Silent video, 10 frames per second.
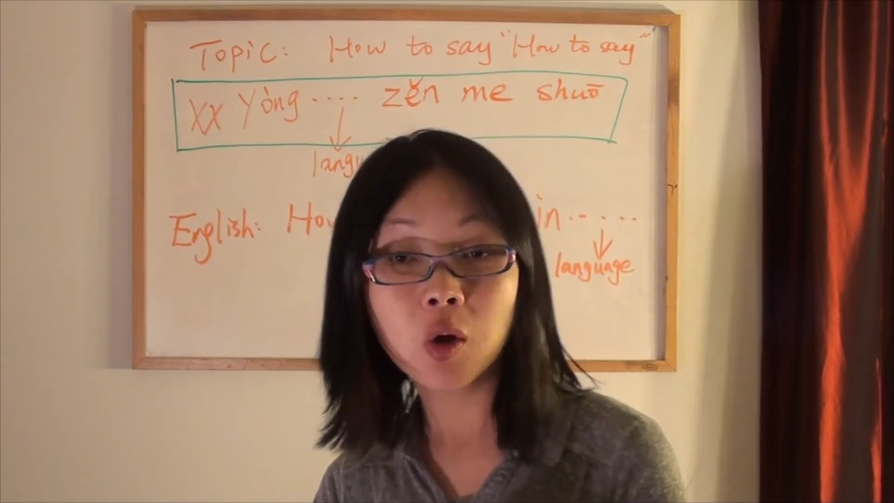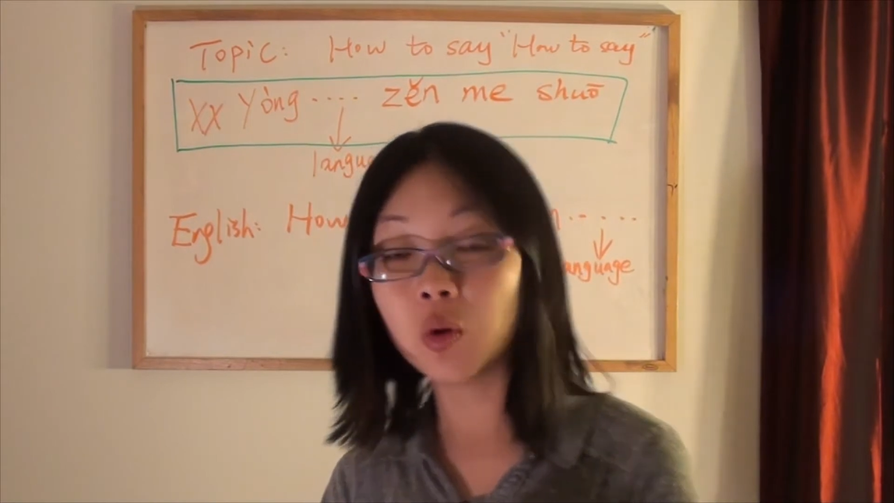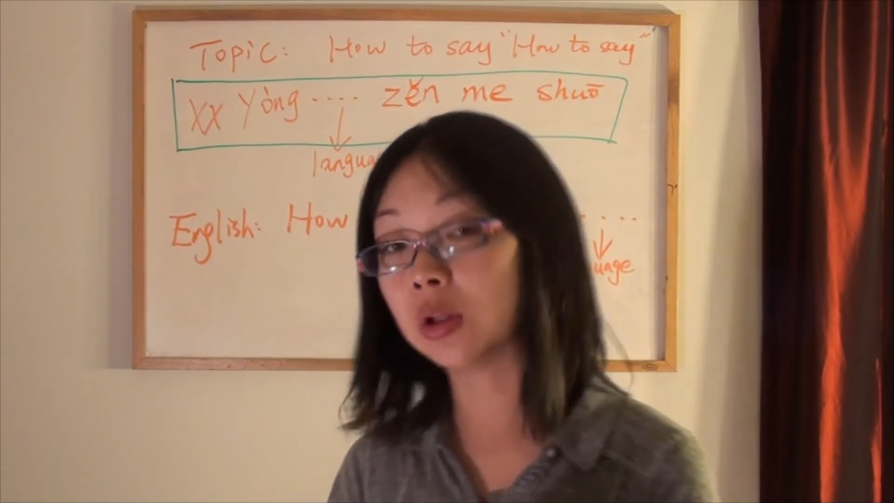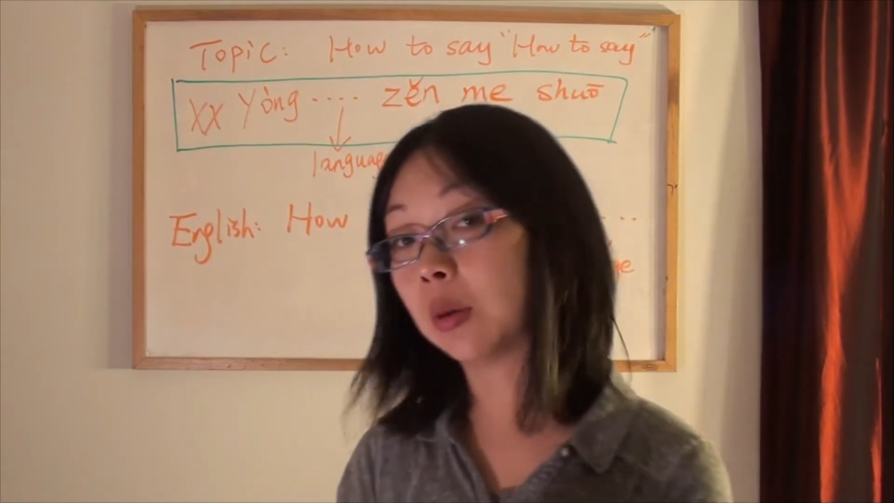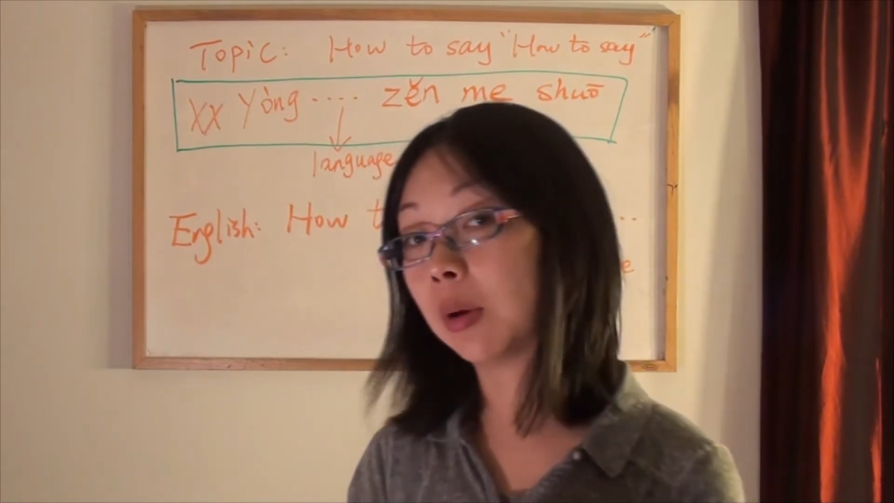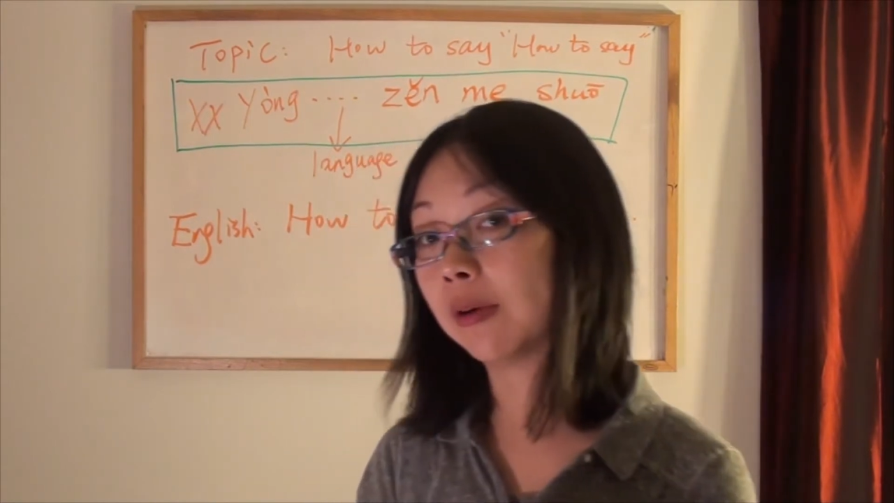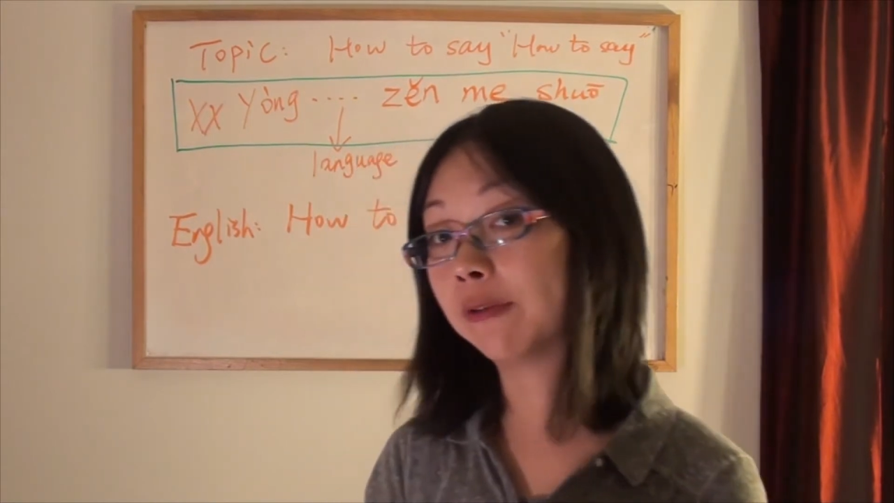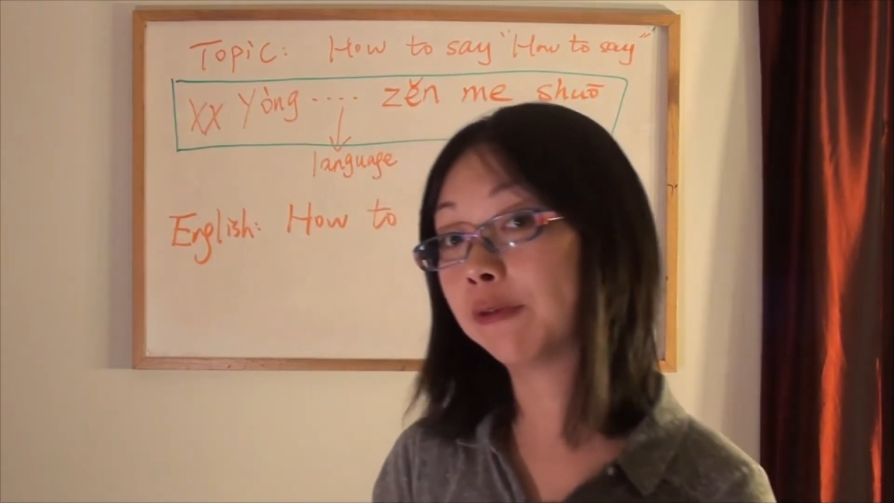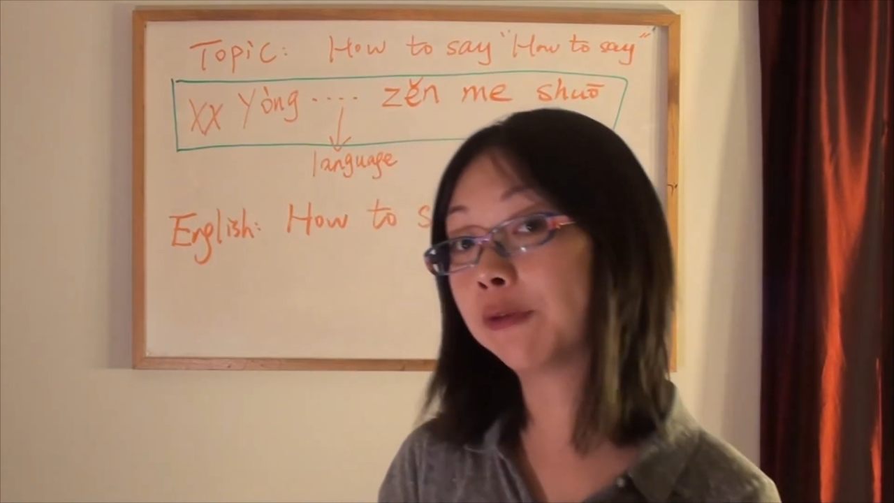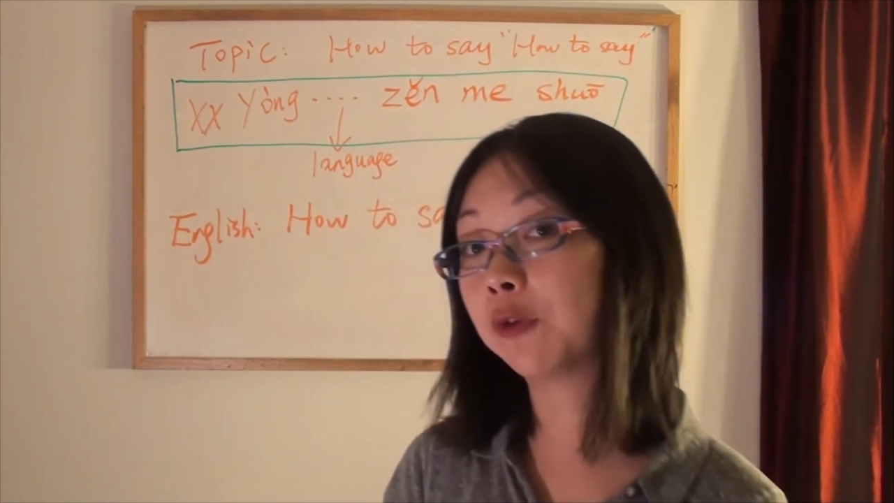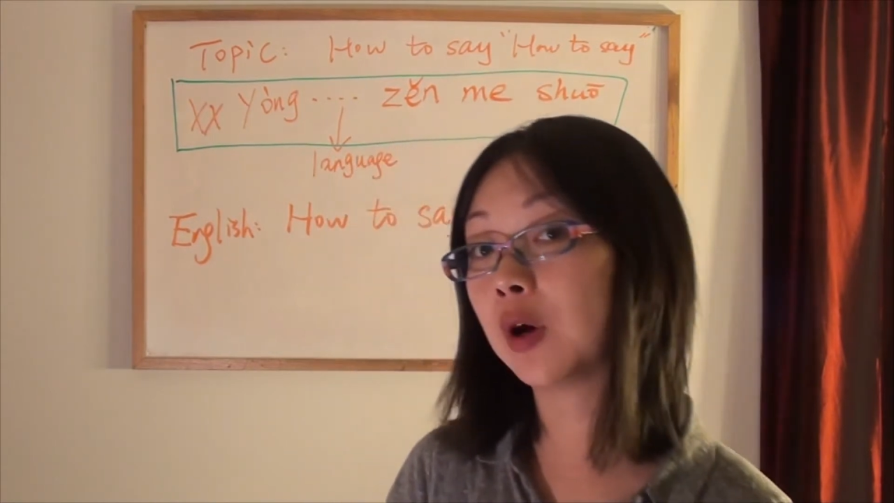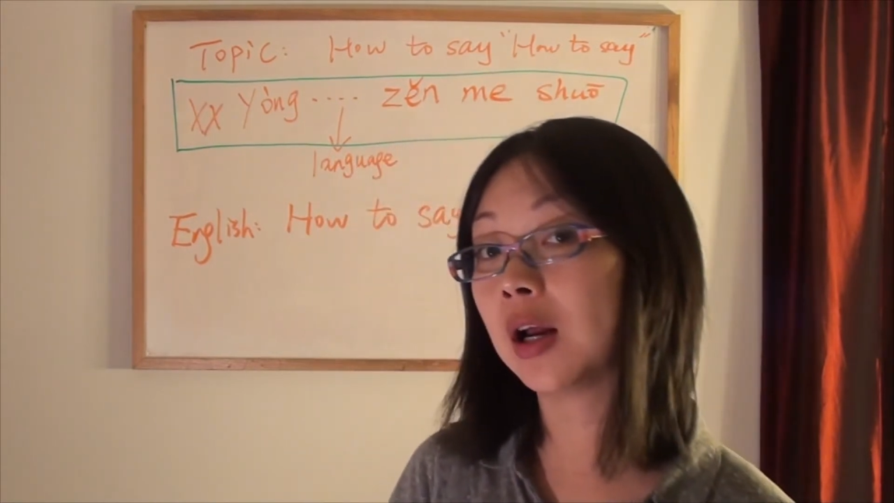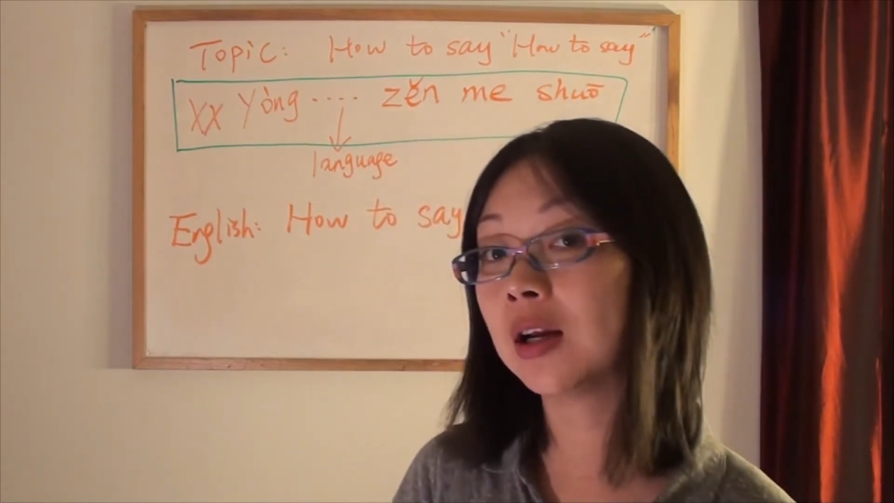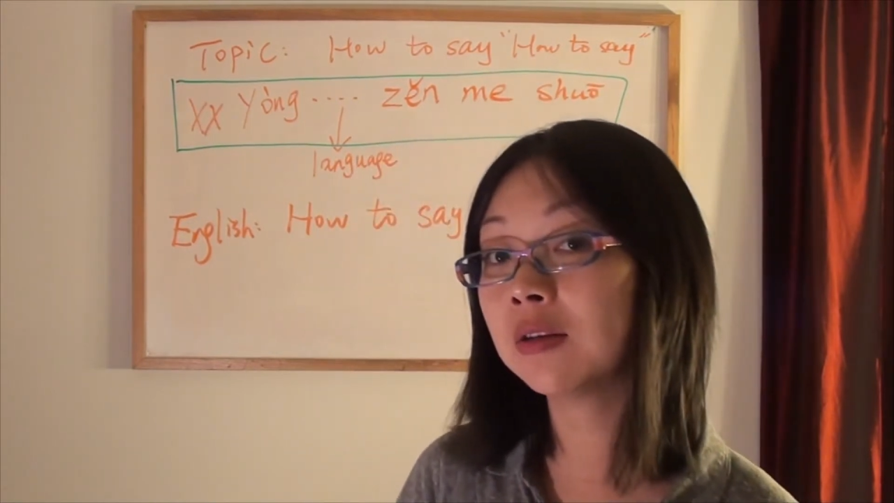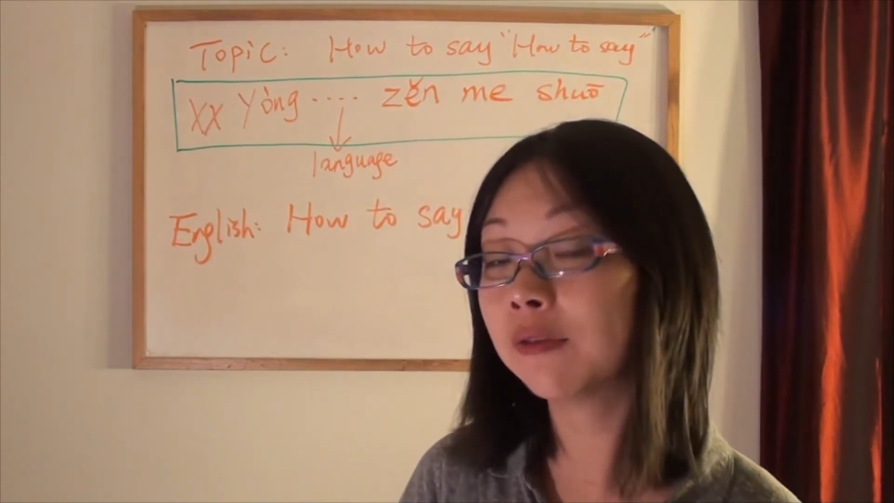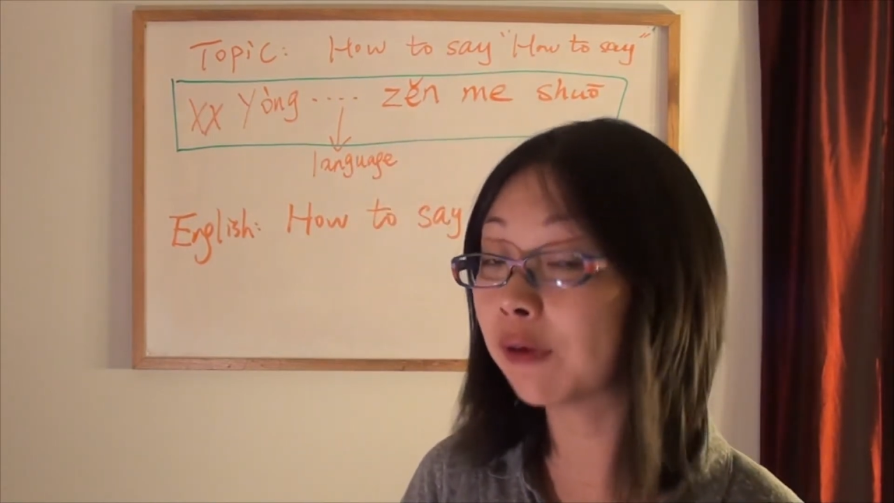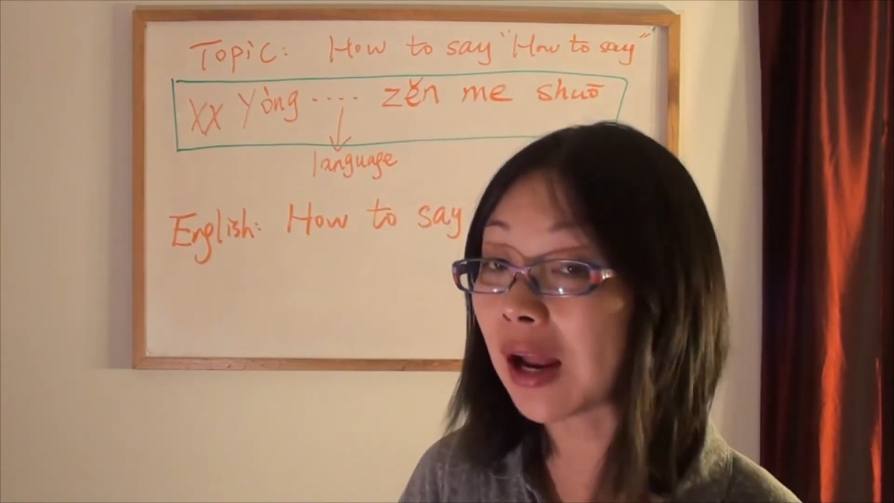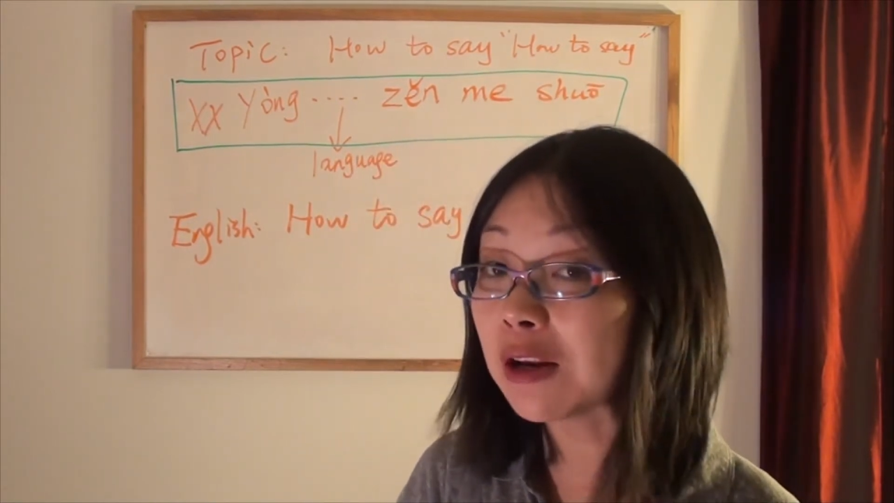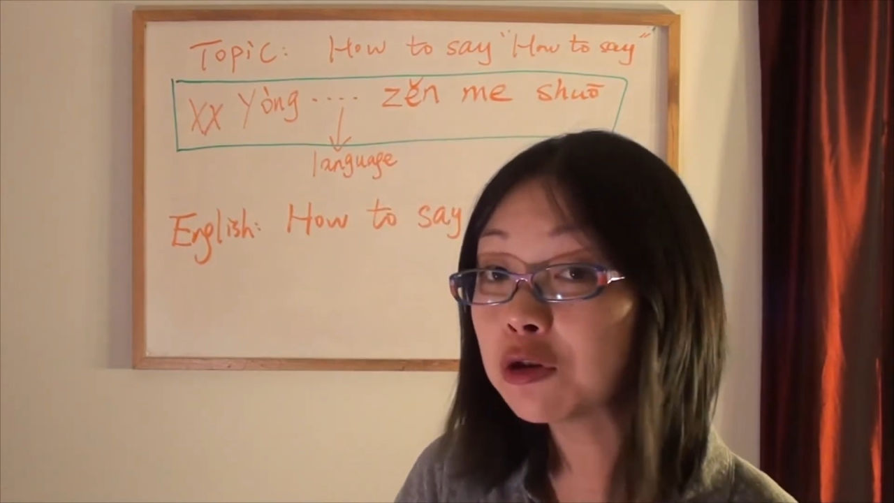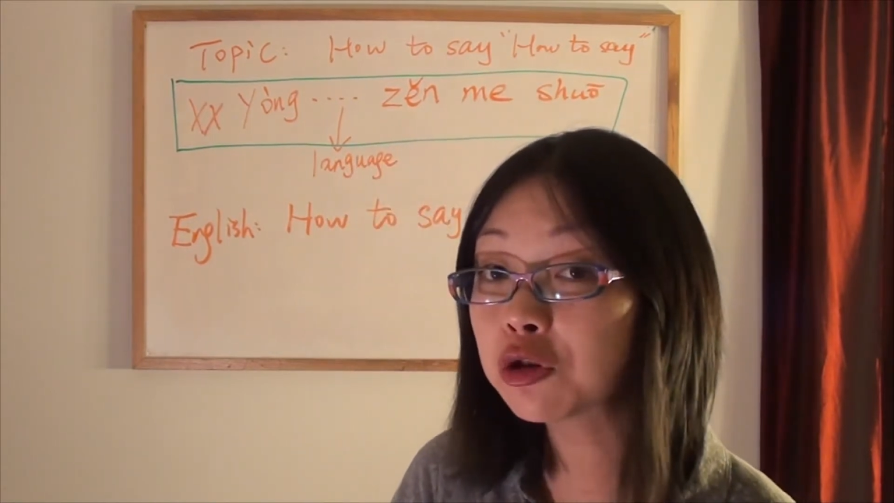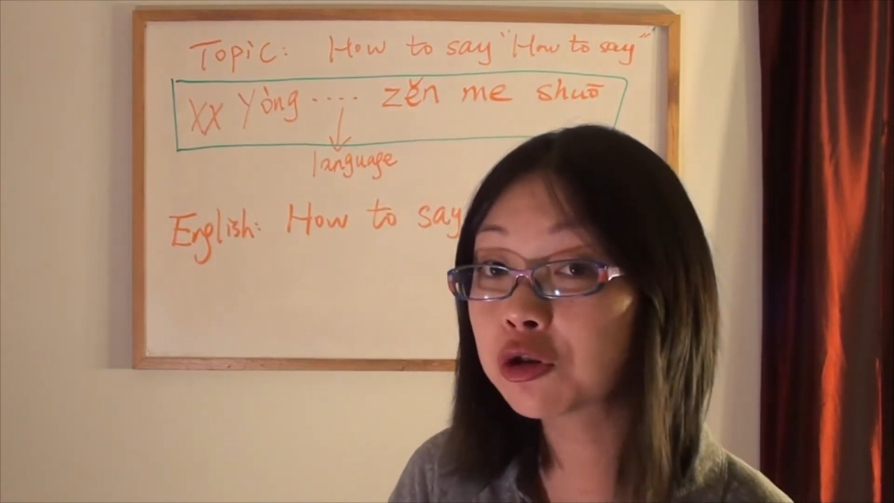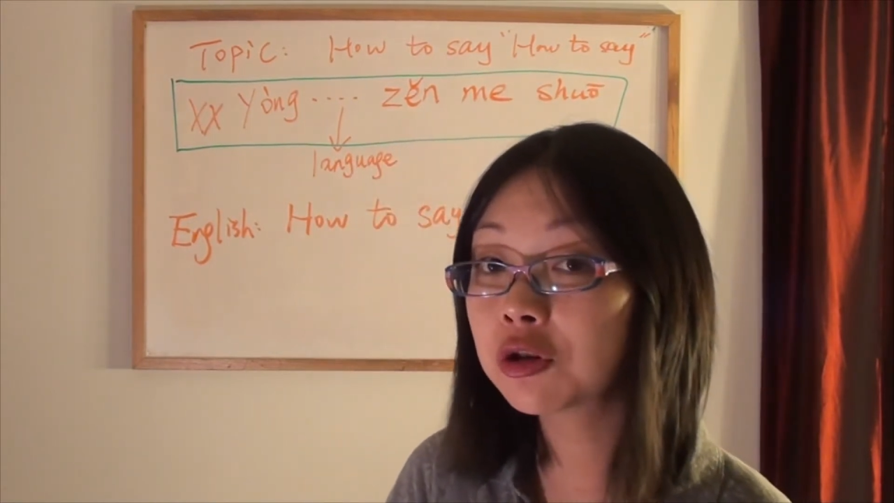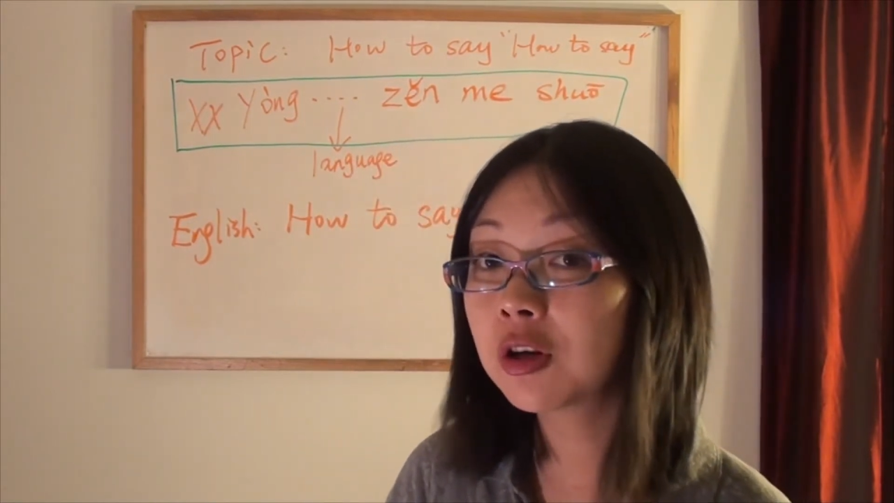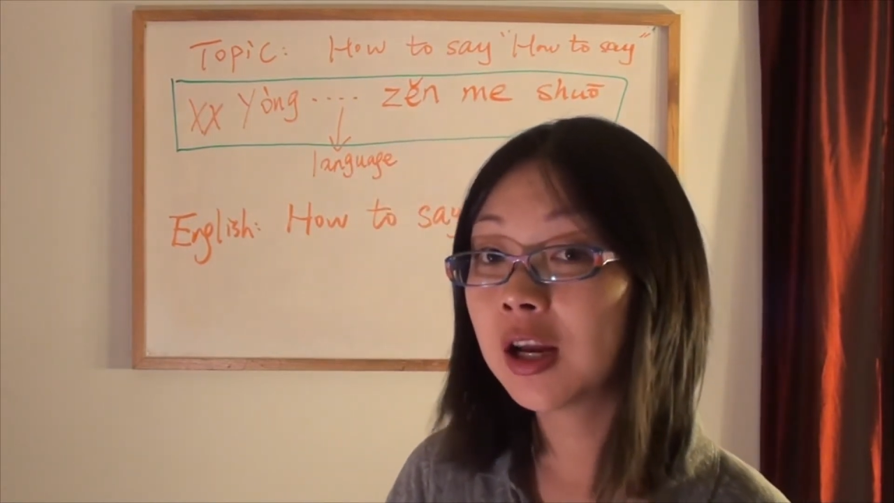we talk about French.